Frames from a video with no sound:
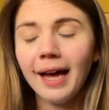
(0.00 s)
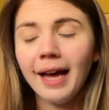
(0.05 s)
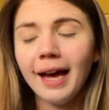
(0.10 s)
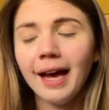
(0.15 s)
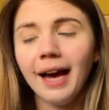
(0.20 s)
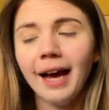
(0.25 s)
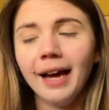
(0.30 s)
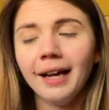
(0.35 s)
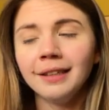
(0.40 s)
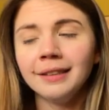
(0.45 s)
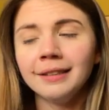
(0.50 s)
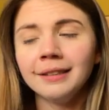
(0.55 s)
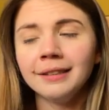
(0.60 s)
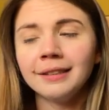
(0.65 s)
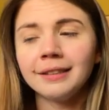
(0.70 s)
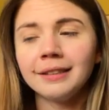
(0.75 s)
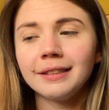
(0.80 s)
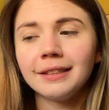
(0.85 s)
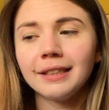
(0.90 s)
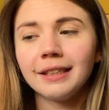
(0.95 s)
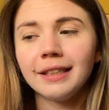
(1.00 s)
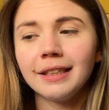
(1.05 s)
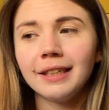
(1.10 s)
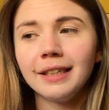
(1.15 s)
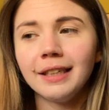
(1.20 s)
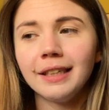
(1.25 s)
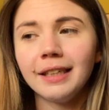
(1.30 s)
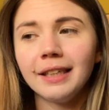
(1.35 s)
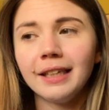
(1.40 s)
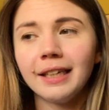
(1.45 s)
And
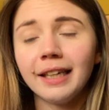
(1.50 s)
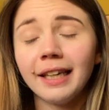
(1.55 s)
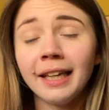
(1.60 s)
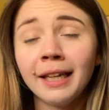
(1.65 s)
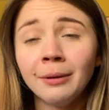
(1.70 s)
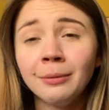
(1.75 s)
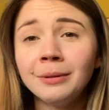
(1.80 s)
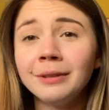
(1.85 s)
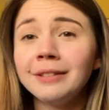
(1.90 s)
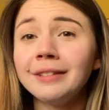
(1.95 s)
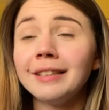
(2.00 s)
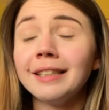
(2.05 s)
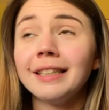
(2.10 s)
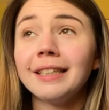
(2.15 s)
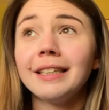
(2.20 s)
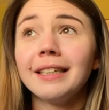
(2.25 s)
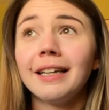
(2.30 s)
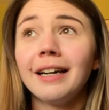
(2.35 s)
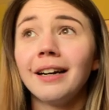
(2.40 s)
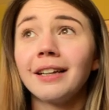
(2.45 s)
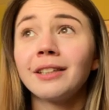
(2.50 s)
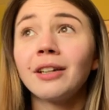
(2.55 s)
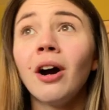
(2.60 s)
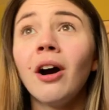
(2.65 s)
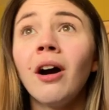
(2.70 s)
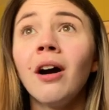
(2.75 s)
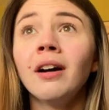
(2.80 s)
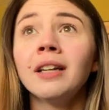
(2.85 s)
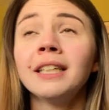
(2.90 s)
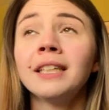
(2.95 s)
I
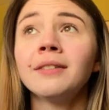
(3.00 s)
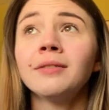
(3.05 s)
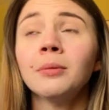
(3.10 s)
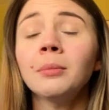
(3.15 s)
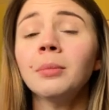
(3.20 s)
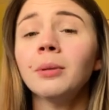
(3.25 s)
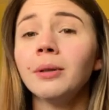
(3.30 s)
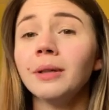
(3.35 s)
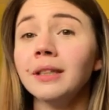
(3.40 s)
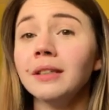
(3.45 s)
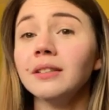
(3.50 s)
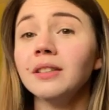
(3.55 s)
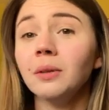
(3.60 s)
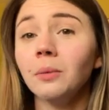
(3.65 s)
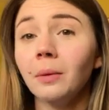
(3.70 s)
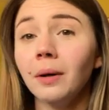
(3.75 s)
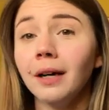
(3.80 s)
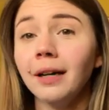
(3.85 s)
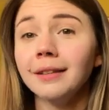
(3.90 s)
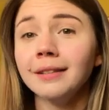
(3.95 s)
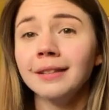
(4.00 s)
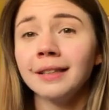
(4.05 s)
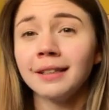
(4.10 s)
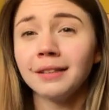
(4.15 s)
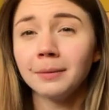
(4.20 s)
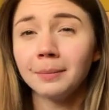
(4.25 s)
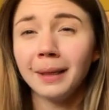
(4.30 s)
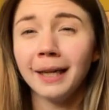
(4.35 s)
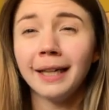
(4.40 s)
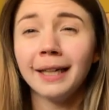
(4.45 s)
can't even put into words and
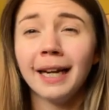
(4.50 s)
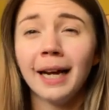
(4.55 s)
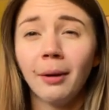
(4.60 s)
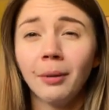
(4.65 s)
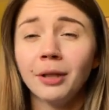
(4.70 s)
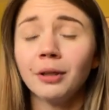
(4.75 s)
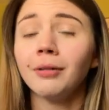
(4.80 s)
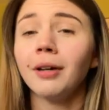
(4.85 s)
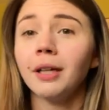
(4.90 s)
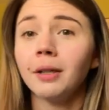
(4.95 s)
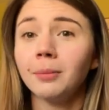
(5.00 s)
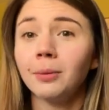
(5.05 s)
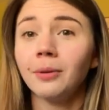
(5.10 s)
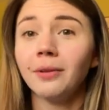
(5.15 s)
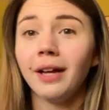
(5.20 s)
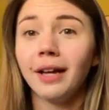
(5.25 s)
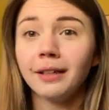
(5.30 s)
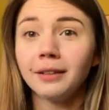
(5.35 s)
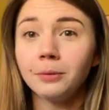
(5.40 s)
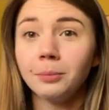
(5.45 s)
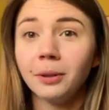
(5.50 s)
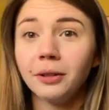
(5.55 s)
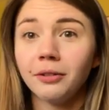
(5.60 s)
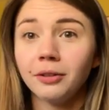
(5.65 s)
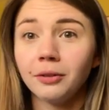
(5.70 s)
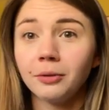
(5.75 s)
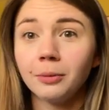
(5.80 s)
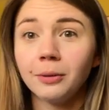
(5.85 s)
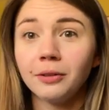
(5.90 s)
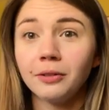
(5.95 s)
explain how incredible that
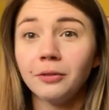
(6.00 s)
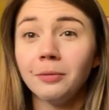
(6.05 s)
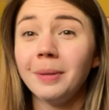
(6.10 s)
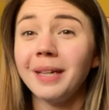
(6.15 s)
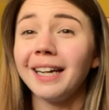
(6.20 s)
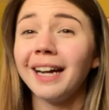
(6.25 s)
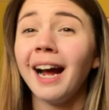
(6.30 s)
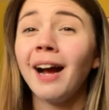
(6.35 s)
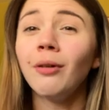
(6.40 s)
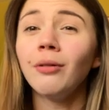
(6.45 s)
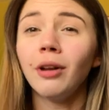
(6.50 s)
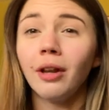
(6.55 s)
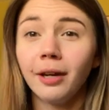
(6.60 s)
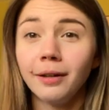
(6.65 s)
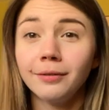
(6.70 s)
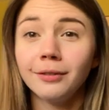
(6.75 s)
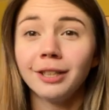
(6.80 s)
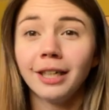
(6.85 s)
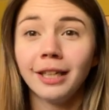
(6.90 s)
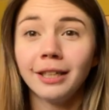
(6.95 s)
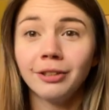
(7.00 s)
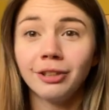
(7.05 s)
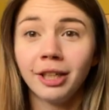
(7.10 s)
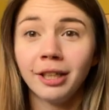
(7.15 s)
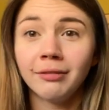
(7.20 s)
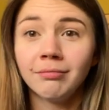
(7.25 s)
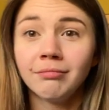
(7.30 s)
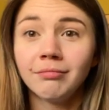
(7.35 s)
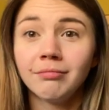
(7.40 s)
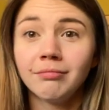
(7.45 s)
experience was for me and how
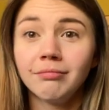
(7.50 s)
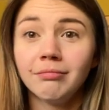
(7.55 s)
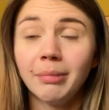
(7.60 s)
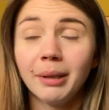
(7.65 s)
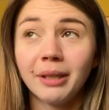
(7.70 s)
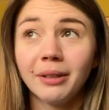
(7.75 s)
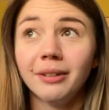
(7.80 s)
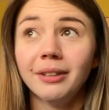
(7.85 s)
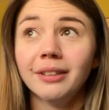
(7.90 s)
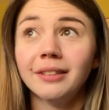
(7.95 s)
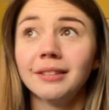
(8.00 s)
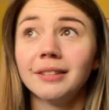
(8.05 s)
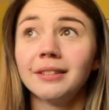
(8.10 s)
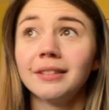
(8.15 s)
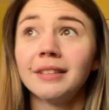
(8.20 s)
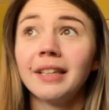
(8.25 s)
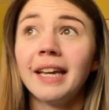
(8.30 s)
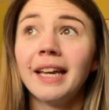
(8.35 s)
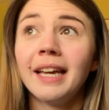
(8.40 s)
life-changing, because